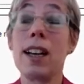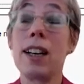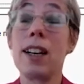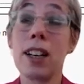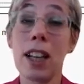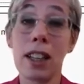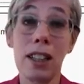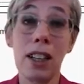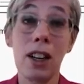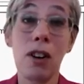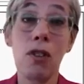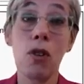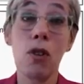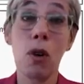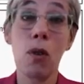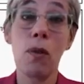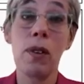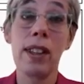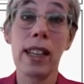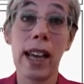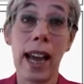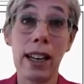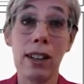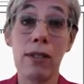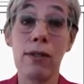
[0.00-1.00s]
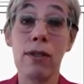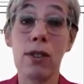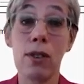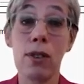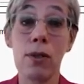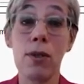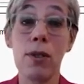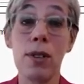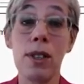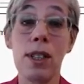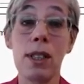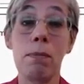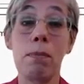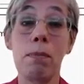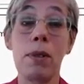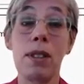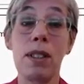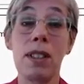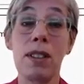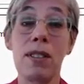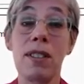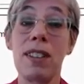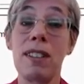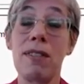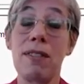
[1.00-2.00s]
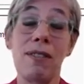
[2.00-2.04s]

Nothing wrong with that, of course, but